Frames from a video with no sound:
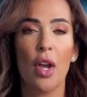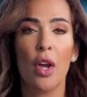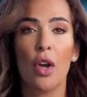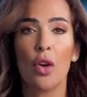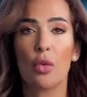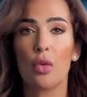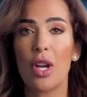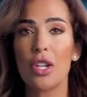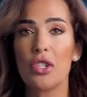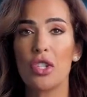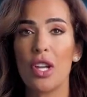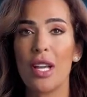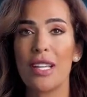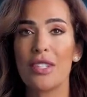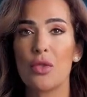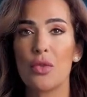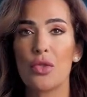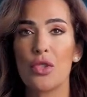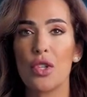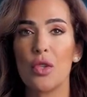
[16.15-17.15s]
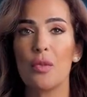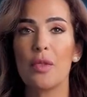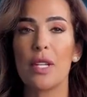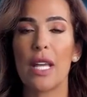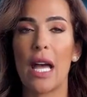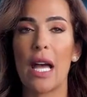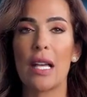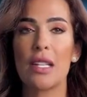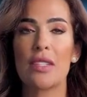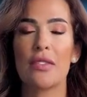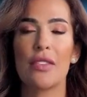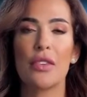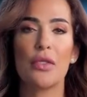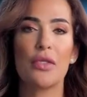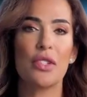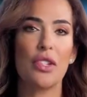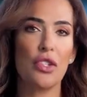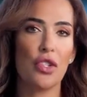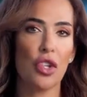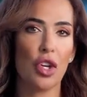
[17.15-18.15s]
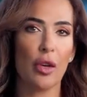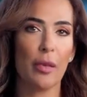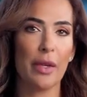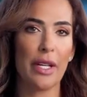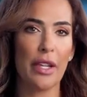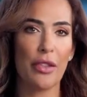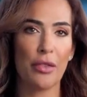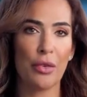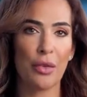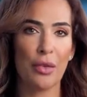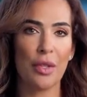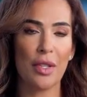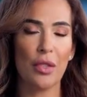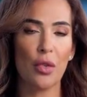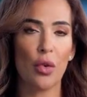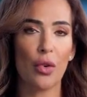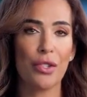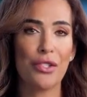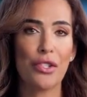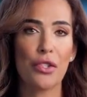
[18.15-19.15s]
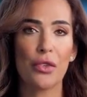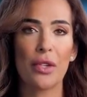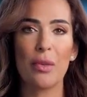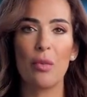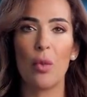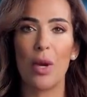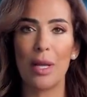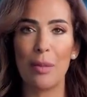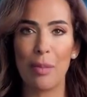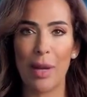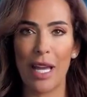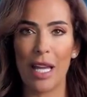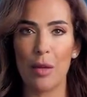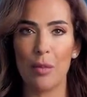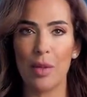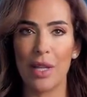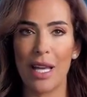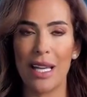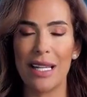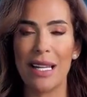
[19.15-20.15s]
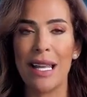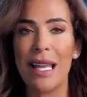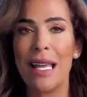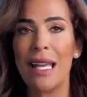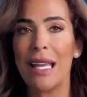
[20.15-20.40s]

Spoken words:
Russia has resumed gas flows to Germany through the Nord Stream 1 pipeline.